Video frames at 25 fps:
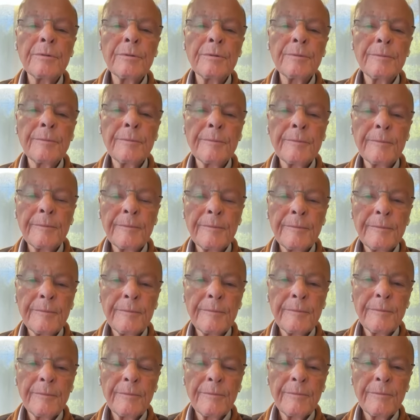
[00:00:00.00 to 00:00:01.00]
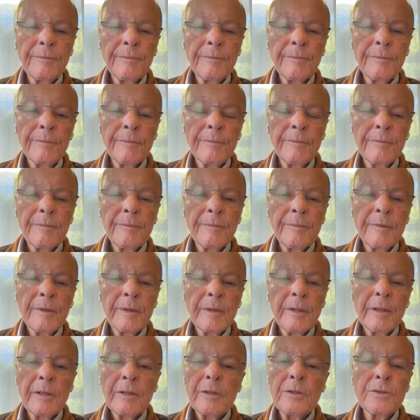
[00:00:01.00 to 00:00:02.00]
They are so rich, so rich,